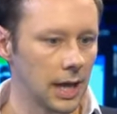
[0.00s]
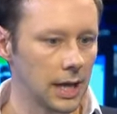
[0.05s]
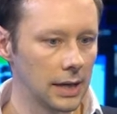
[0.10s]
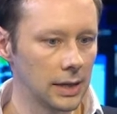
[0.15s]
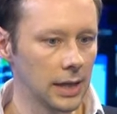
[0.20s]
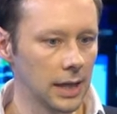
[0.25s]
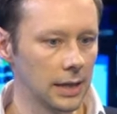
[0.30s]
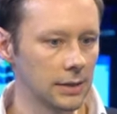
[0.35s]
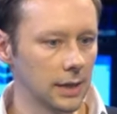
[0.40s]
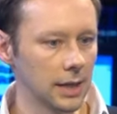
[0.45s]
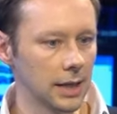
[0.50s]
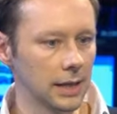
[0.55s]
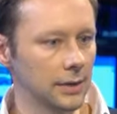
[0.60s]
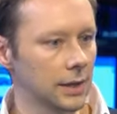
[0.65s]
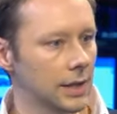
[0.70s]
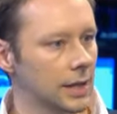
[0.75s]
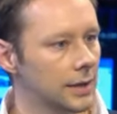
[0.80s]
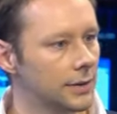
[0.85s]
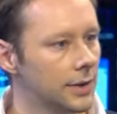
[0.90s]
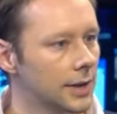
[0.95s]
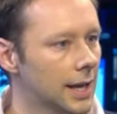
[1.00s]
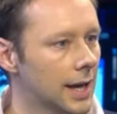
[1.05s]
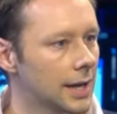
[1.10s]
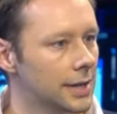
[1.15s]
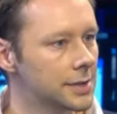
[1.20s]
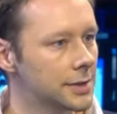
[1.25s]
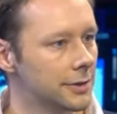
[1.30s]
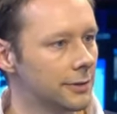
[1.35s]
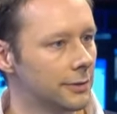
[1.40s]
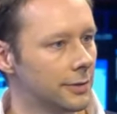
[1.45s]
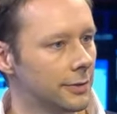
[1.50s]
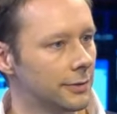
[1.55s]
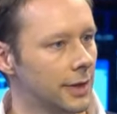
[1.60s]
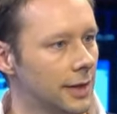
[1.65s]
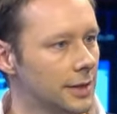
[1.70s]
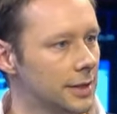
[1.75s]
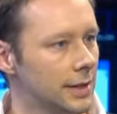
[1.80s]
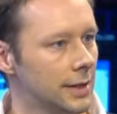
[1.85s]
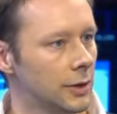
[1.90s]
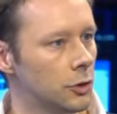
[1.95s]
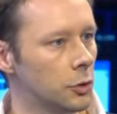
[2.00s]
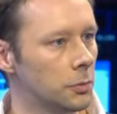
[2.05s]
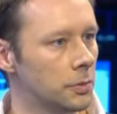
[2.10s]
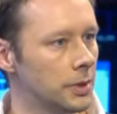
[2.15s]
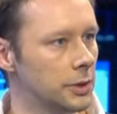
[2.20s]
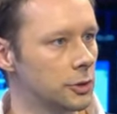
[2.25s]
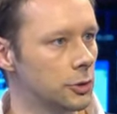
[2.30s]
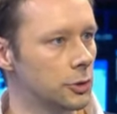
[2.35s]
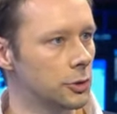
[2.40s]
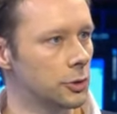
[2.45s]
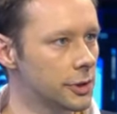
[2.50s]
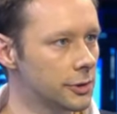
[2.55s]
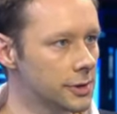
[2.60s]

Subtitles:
in the case of the flooding, it will be George